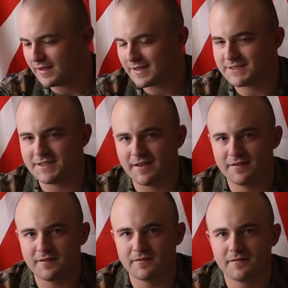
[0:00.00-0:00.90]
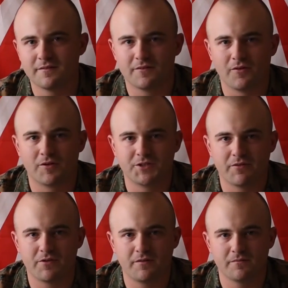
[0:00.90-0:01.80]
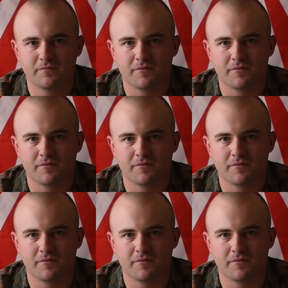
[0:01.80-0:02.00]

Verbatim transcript: extend the longevity